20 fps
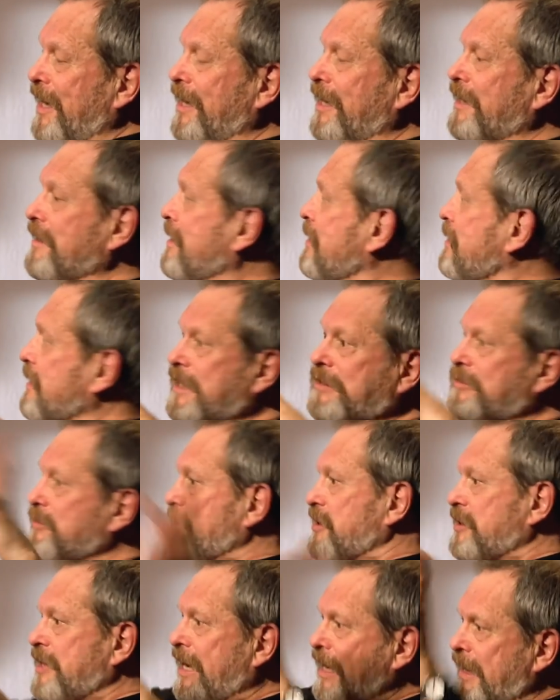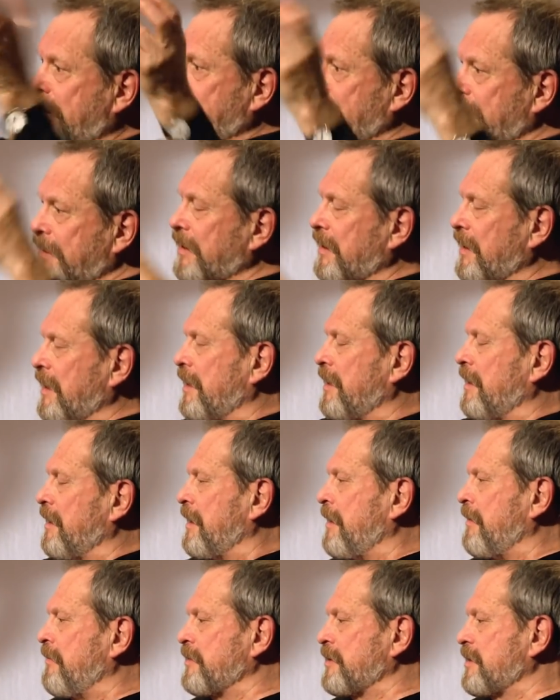and things would just happen. And
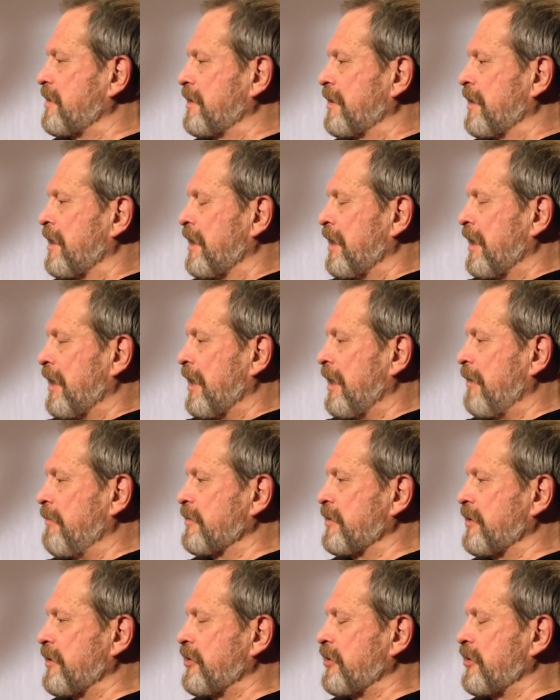it was it was a